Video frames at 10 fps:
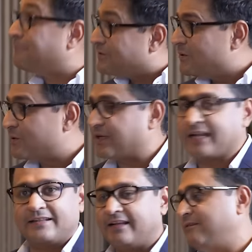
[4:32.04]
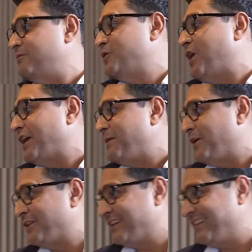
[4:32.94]
Absolutely, and the, uh, you can't get
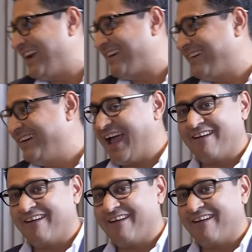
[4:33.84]
better than that, right?